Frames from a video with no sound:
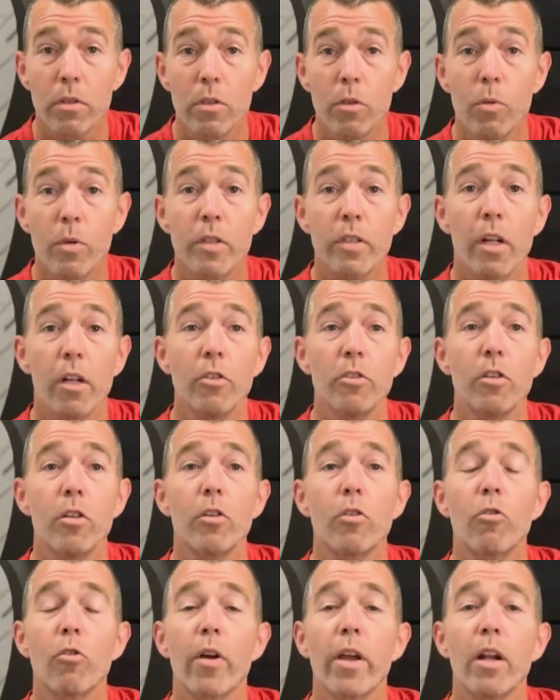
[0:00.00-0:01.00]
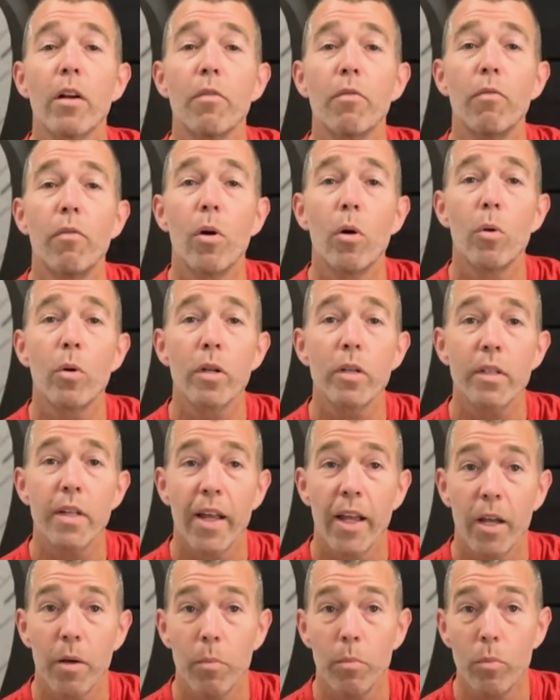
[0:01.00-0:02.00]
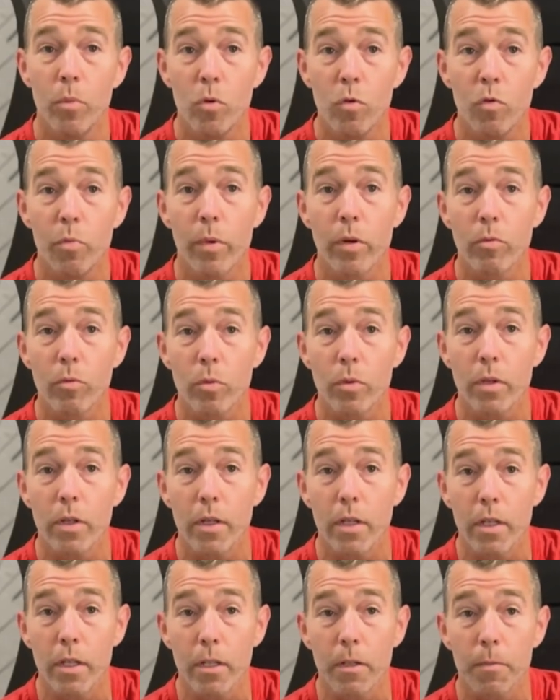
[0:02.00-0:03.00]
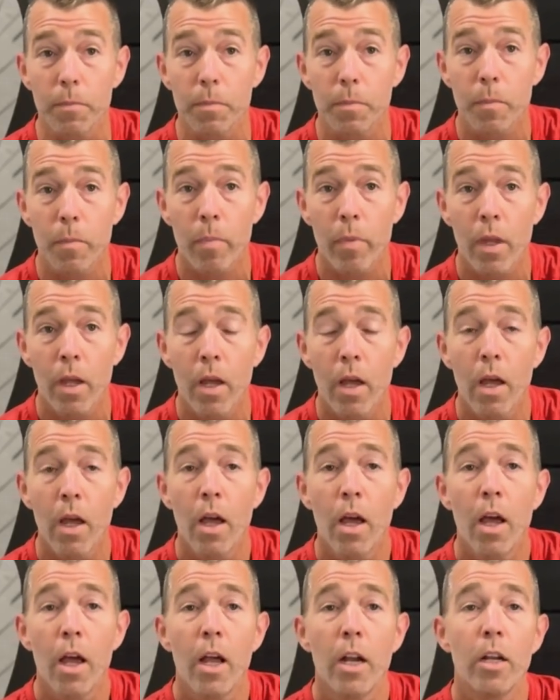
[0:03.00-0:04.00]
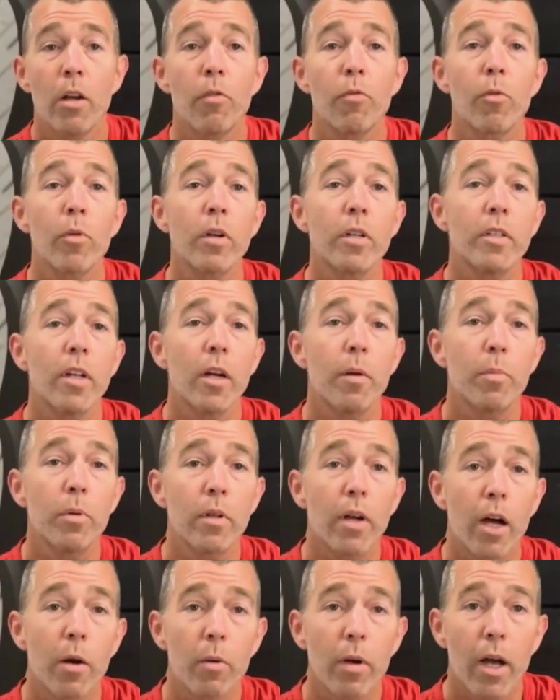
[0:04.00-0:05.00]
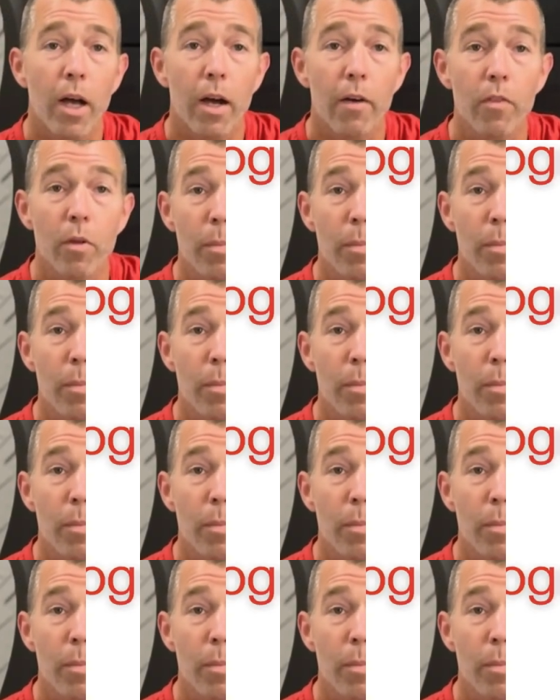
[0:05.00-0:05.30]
to essentially create a focused hip movement routine. Now, for example, I will have